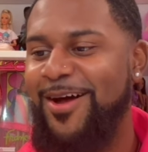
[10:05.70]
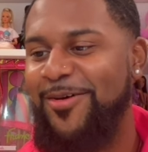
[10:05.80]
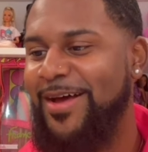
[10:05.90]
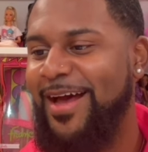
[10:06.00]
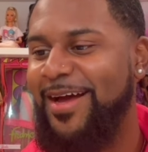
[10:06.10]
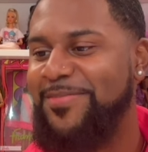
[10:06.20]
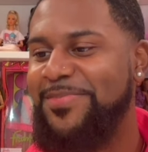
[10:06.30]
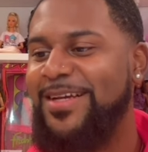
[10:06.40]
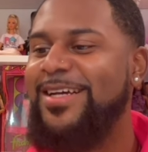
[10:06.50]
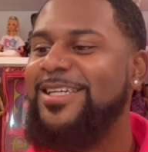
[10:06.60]
okay.
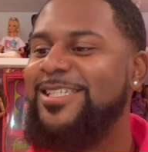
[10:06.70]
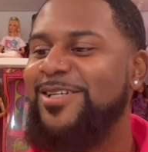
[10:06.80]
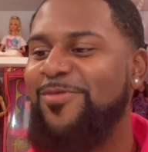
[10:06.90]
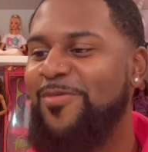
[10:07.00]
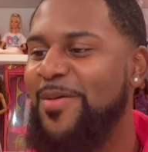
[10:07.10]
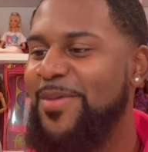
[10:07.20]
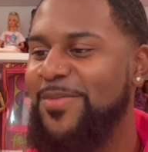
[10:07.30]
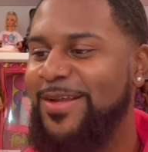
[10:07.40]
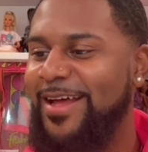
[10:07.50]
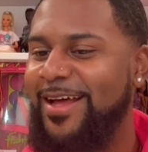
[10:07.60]
She will
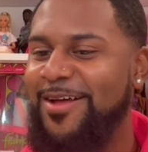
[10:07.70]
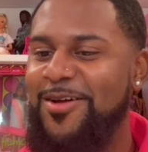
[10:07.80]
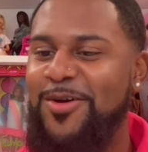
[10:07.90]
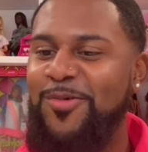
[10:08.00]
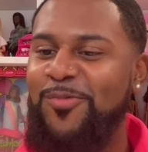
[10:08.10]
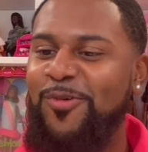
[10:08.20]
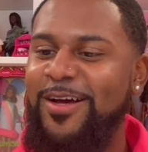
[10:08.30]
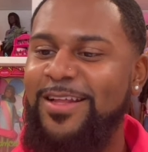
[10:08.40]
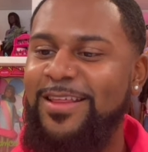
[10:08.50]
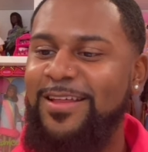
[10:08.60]
remember that.
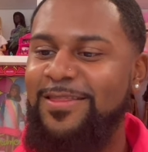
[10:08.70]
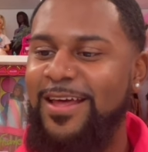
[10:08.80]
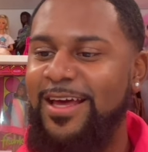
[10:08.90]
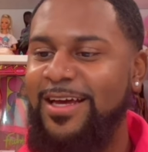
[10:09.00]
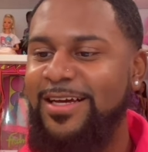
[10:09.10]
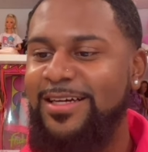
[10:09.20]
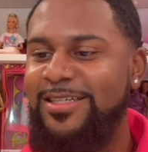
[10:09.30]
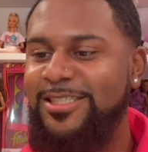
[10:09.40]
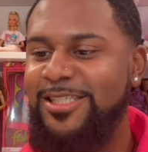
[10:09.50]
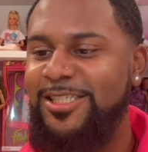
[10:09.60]
What did they think?
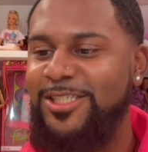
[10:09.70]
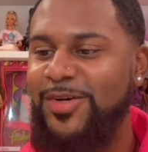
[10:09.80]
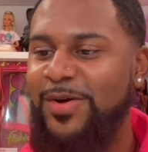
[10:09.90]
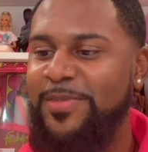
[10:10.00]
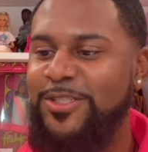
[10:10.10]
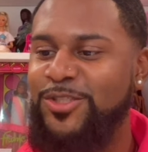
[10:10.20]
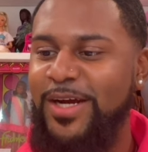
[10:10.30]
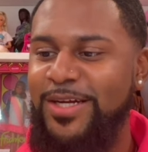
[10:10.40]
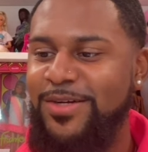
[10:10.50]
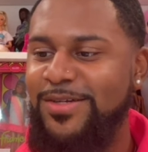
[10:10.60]
she show up in
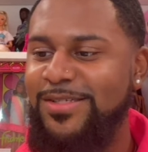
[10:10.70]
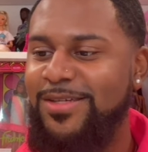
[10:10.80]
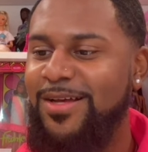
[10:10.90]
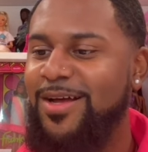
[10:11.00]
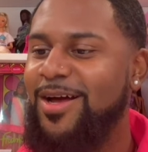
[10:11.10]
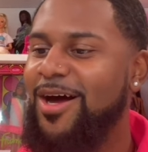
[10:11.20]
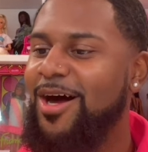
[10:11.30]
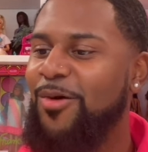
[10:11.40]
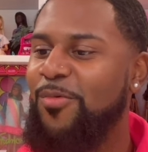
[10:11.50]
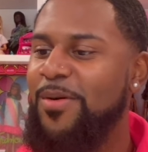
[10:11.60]
trainers.
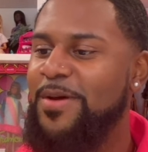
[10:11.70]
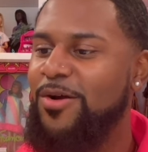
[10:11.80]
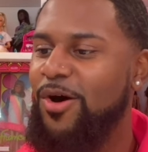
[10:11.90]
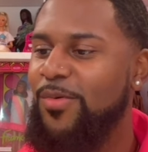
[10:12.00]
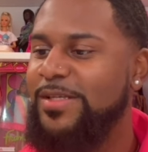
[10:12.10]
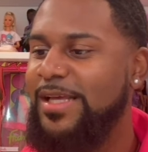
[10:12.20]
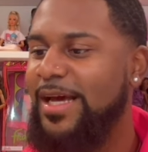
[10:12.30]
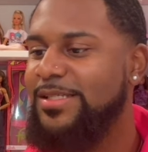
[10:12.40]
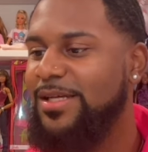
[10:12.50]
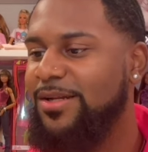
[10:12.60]
A woman always
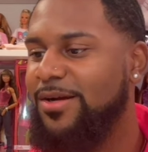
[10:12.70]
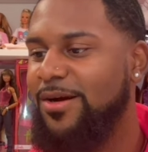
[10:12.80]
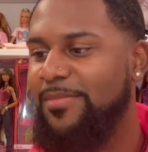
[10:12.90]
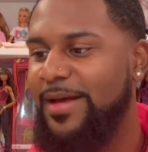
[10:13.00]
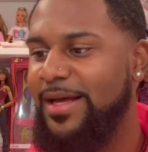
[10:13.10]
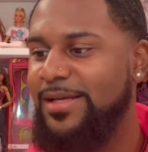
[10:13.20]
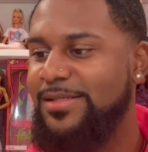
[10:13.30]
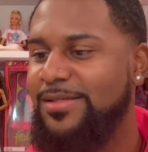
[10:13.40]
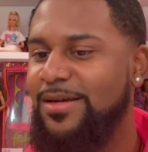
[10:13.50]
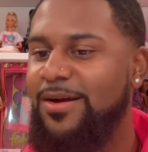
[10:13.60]
had to look her
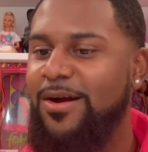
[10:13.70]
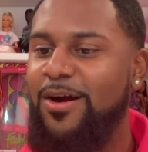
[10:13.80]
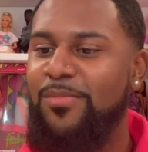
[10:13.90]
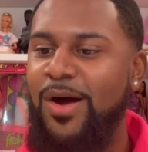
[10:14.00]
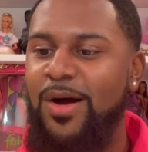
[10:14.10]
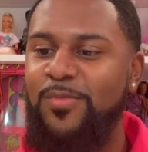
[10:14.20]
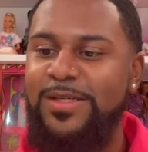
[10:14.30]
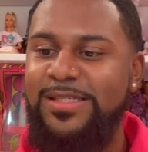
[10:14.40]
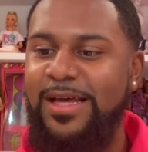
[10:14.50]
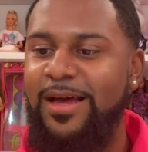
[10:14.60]
best, her mom would
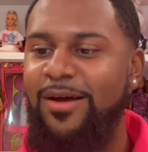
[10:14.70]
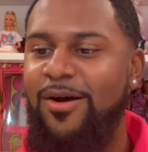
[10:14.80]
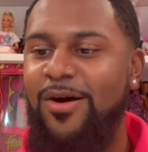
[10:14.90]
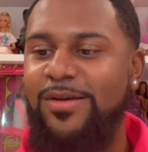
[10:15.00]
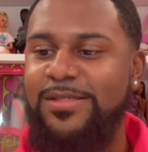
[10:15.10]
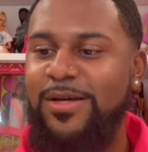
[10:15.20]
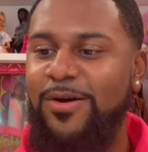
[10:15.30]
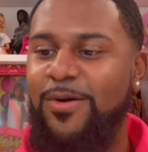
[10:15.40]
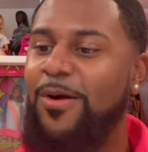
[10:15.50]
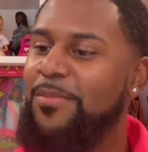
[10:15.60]
say.
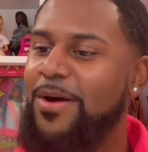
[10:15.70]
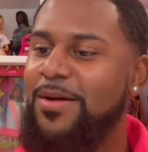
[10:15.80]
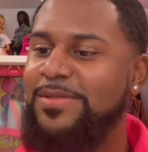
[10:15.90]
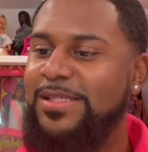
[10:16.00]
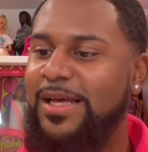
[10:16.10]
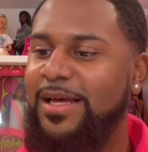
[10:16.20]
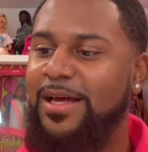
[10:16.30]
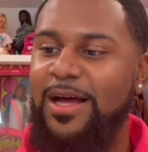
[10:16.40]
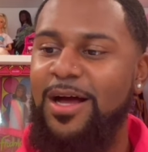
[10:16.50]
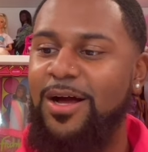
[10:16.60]
Also, her mom said
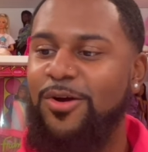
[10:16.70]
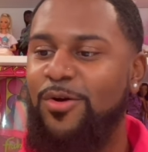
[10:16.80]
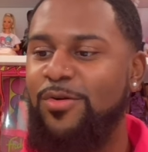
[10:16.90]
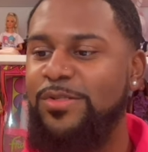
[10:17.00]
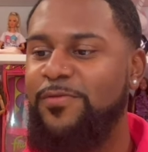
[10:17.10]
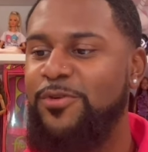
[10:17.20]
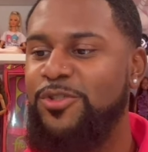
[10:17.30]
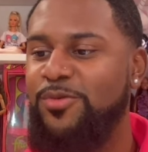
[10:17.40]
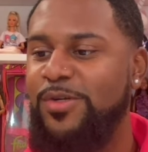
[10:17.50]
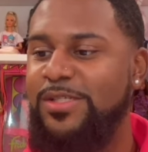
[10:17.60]
a girl's
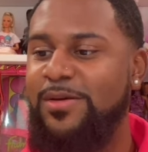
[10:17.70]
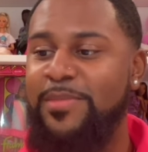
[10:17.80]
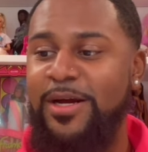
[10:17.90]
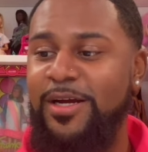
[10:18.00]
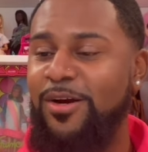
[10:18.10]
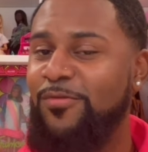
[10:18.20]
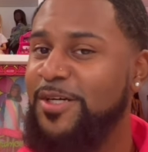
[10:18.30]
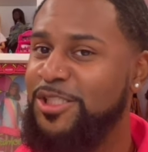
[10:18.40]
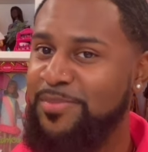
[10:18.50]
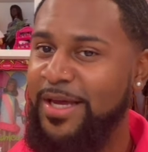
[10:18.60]
future was to marry a
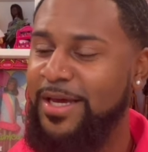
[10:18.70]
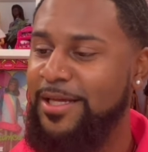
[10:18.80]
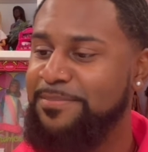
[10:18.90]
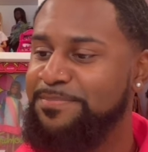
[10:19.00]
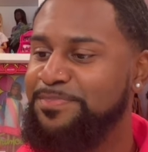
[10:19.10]
rich man.